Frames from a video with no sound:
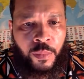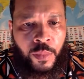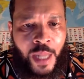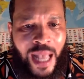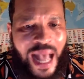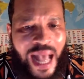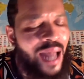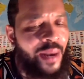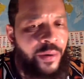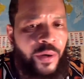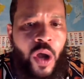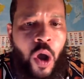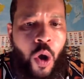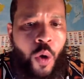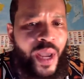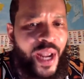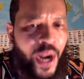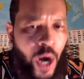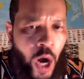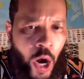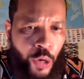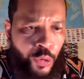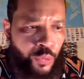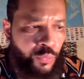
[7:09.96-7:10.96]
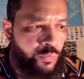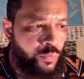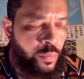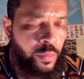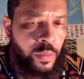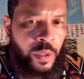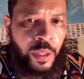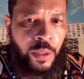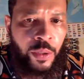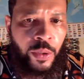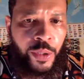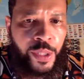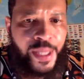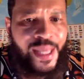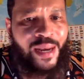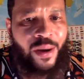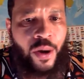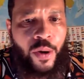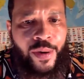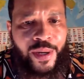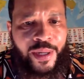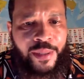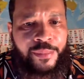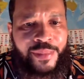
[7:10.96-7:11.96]
I know it hurt. You
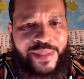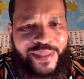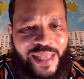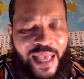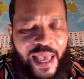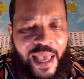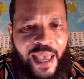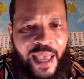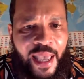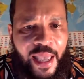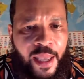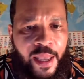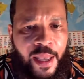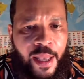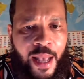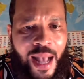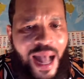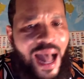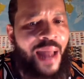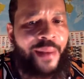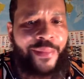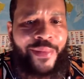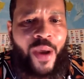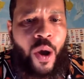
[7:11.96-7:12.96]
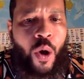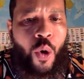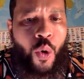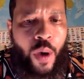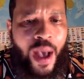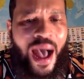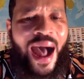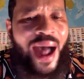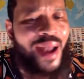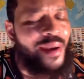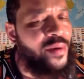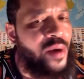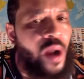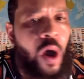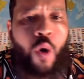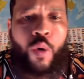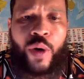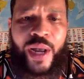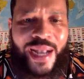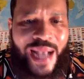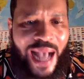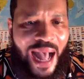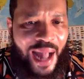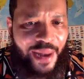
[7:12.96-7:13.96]
know what I'm saying? I know
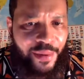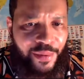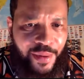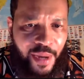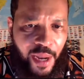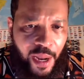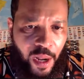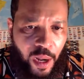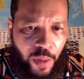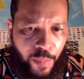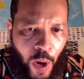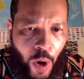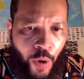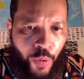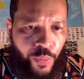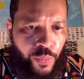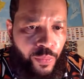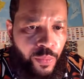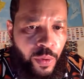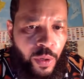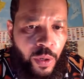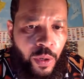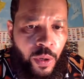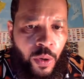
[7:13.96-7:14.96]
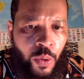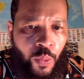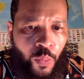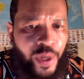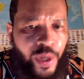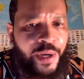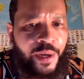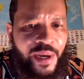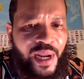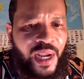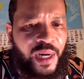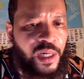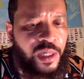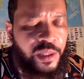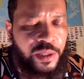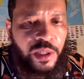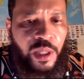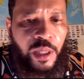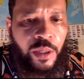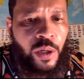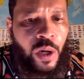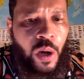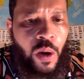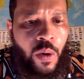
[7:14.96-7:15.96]
it goddamn hurt. When a nigga,
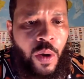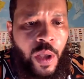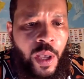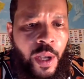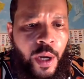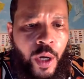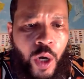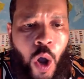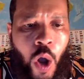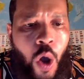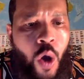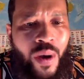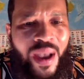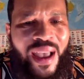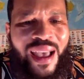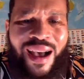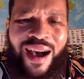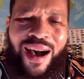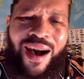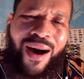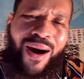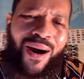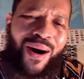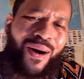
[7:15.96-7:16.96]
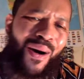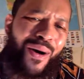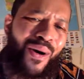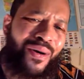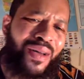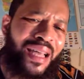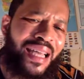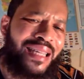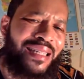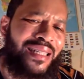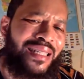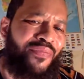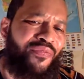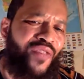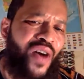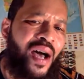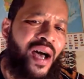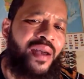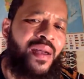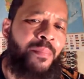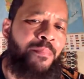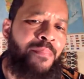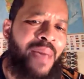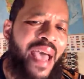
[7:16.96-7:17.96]
you know, go, oh, it's for
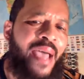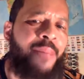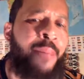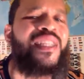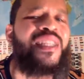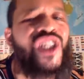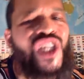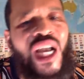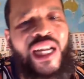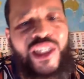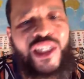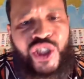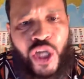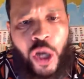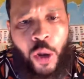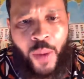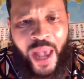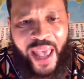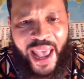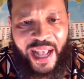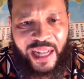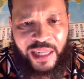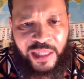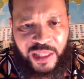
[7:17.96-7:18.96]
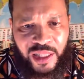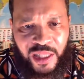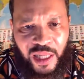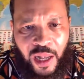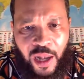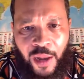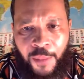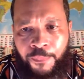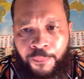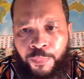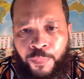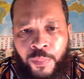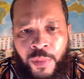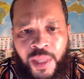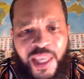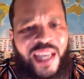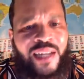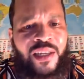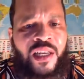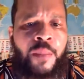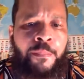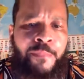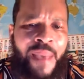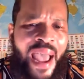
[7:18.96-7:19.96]
the baby. Shut your ass up.
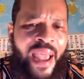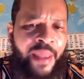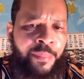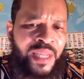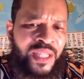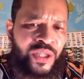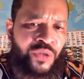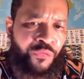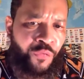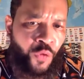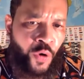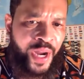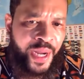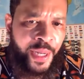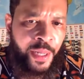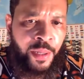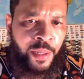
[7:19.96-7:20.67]
Get the babies free.